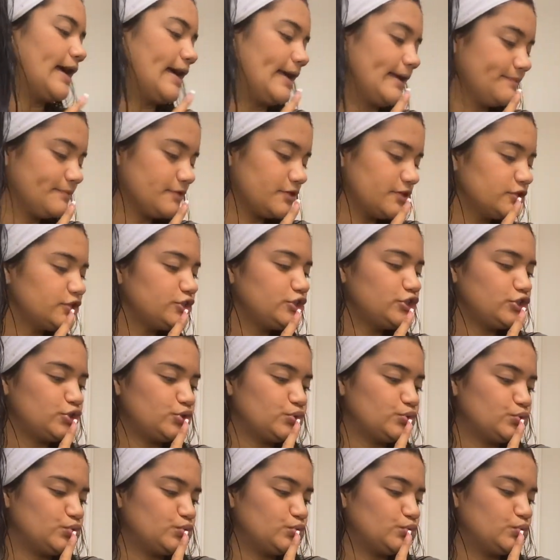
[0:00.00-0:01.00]
I'm gonna
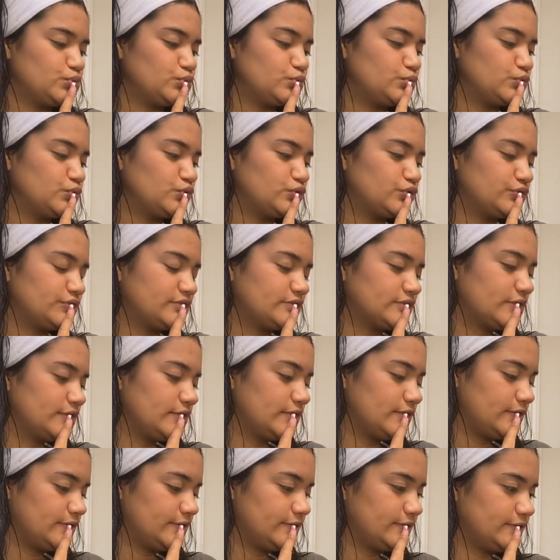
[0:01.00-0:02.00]
use,
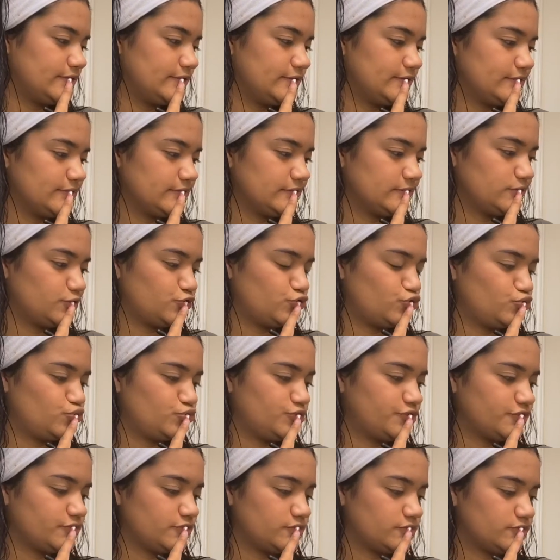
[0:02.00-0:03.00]

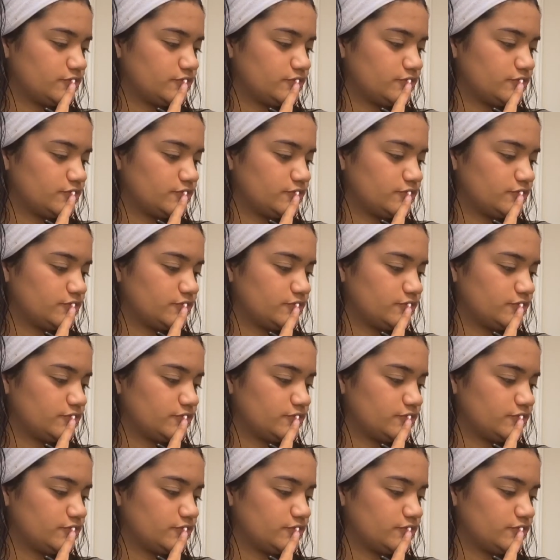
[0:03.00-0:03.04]
shoot,